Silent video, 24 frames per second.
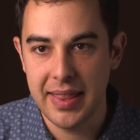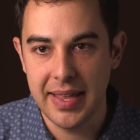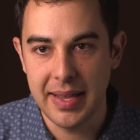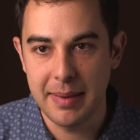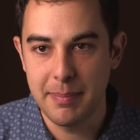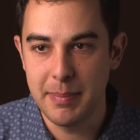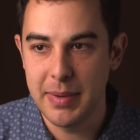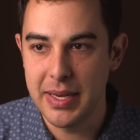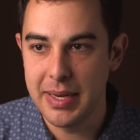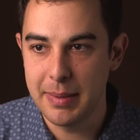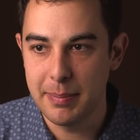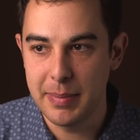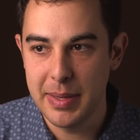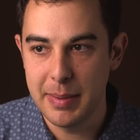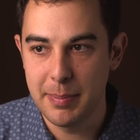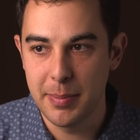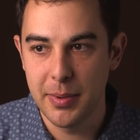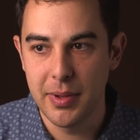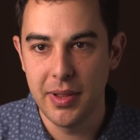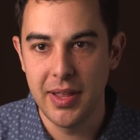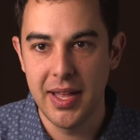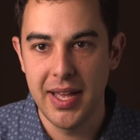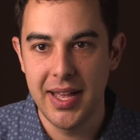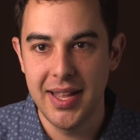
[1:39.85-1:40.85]
like meeting
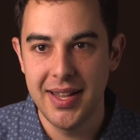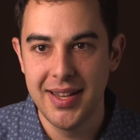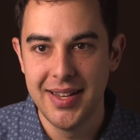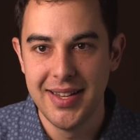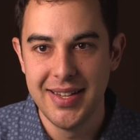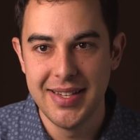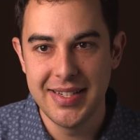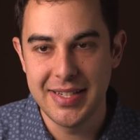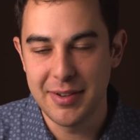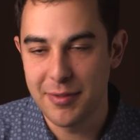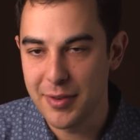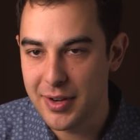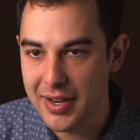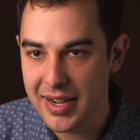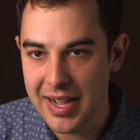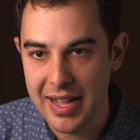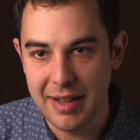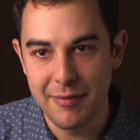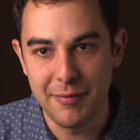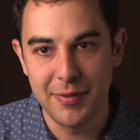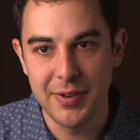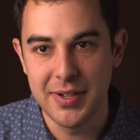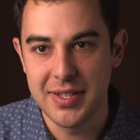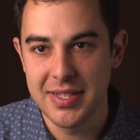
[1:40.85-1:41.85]
people at different
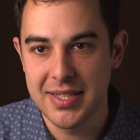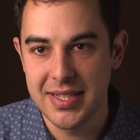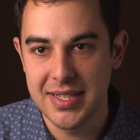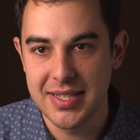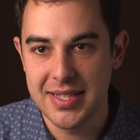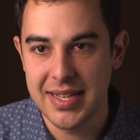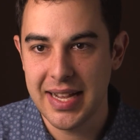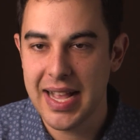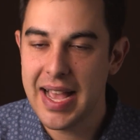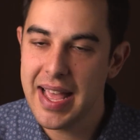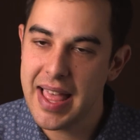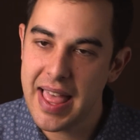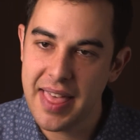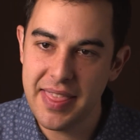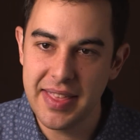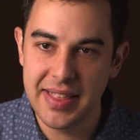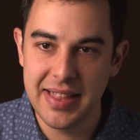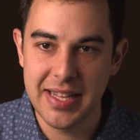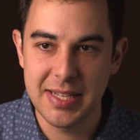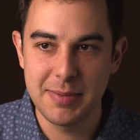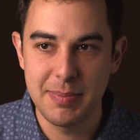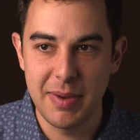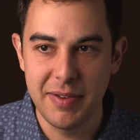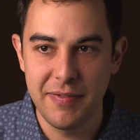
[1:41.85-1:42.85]
conferences. Like I, I, think
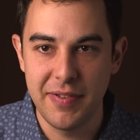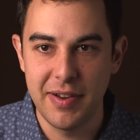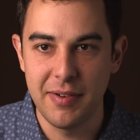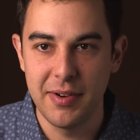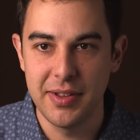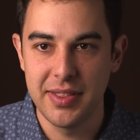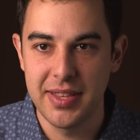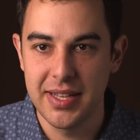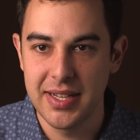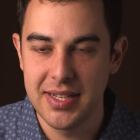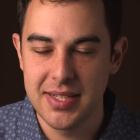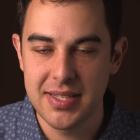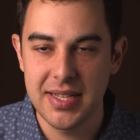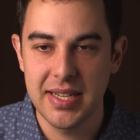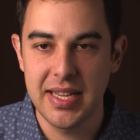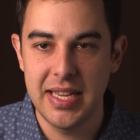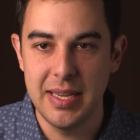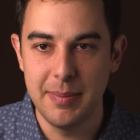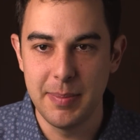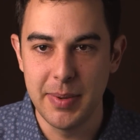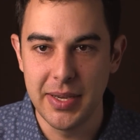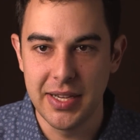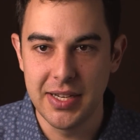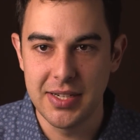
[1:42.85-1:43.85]
that's my favorite thing is like
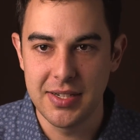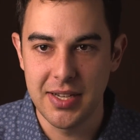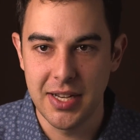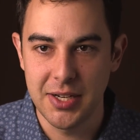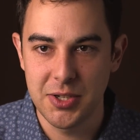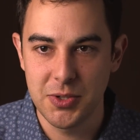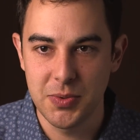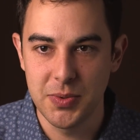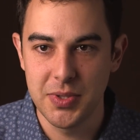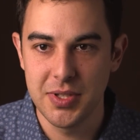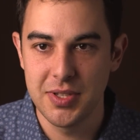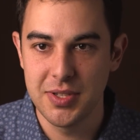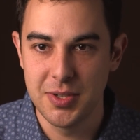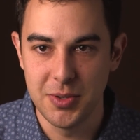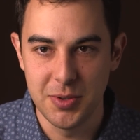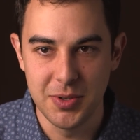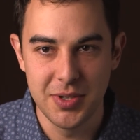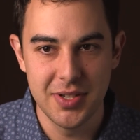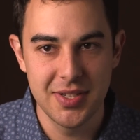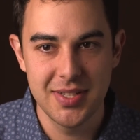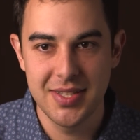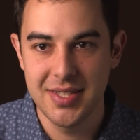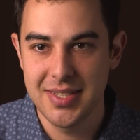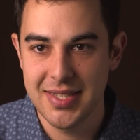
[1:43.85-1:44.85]
keeping in touch with
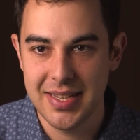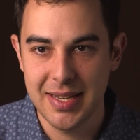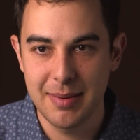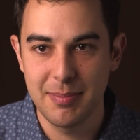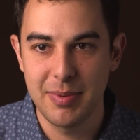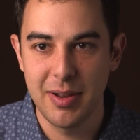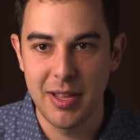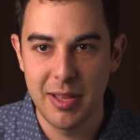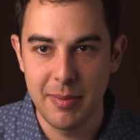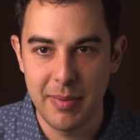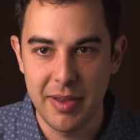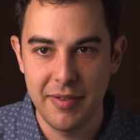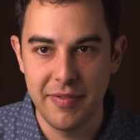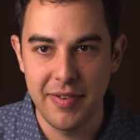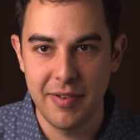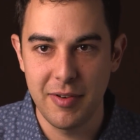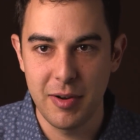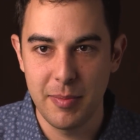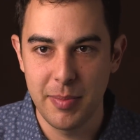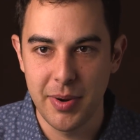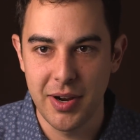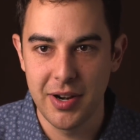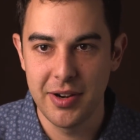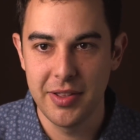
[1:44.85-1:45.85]
students is like probably my
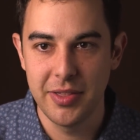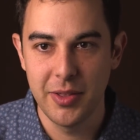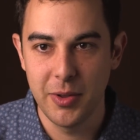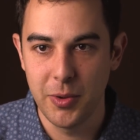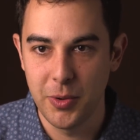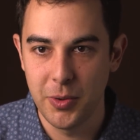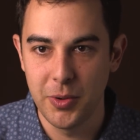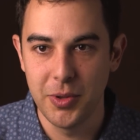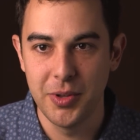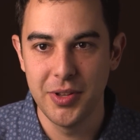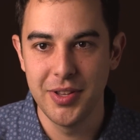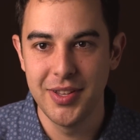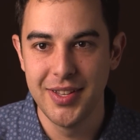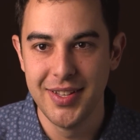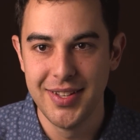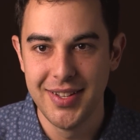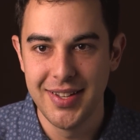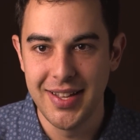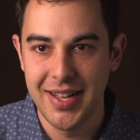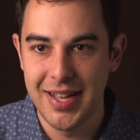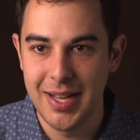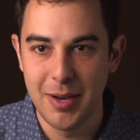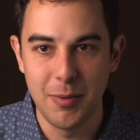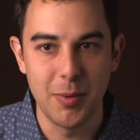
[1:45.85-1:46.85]
favorite part of the whole
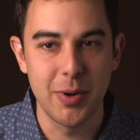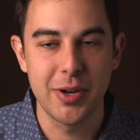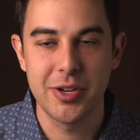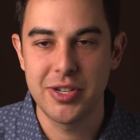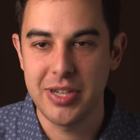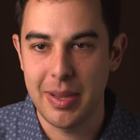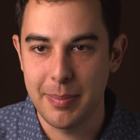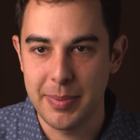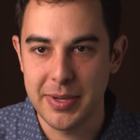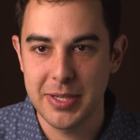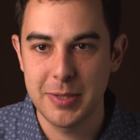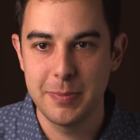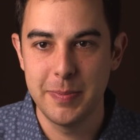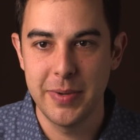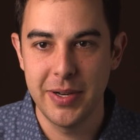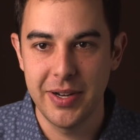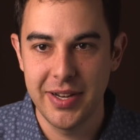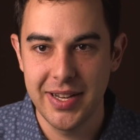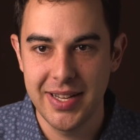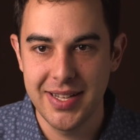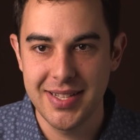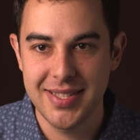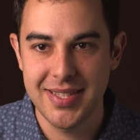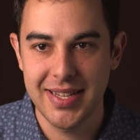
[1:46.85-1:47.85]
uh, workshop
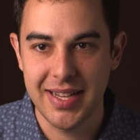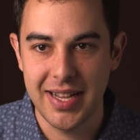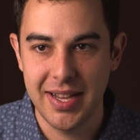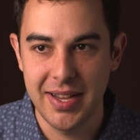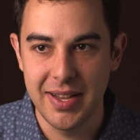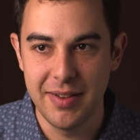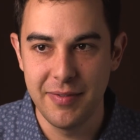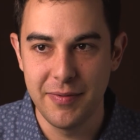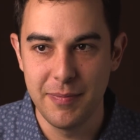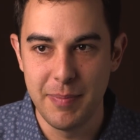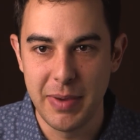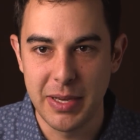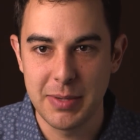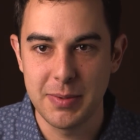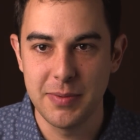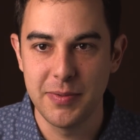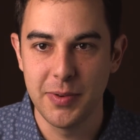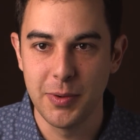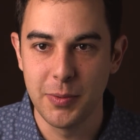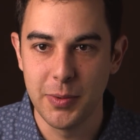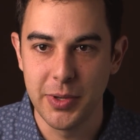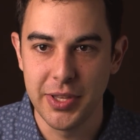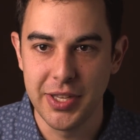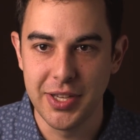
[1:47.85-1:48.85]
experience. Like I, it makes me
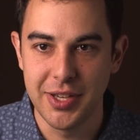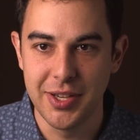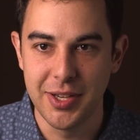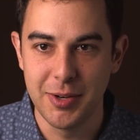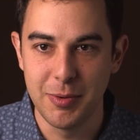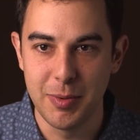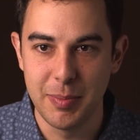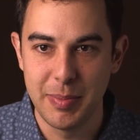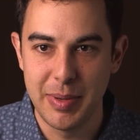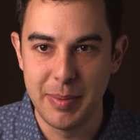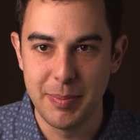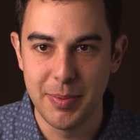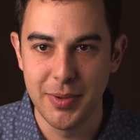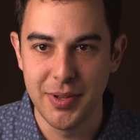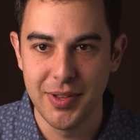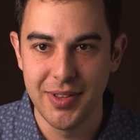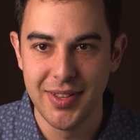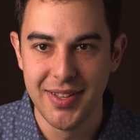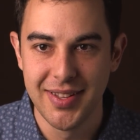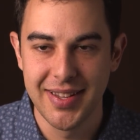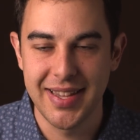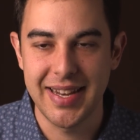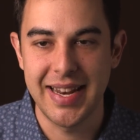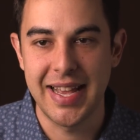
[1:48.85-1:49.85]
feel really good when
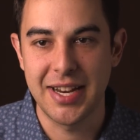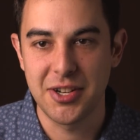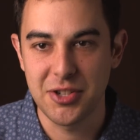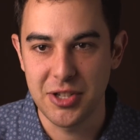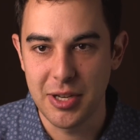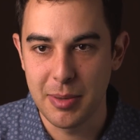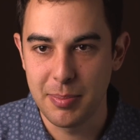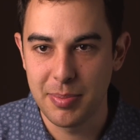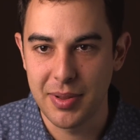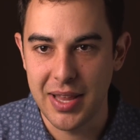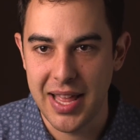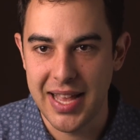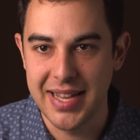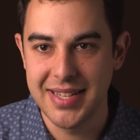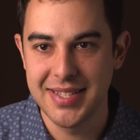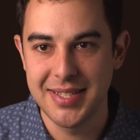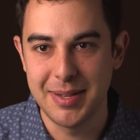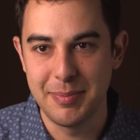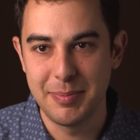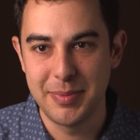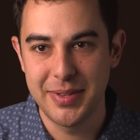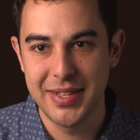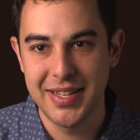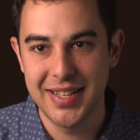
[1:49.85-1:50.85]
people can actually apply
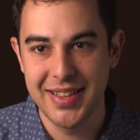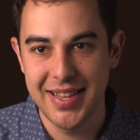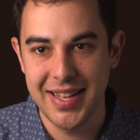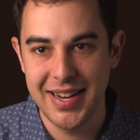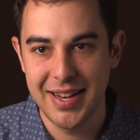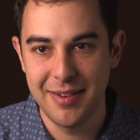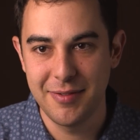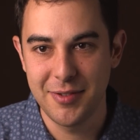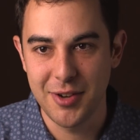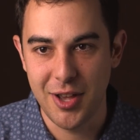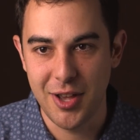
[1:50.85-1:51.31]
something that I've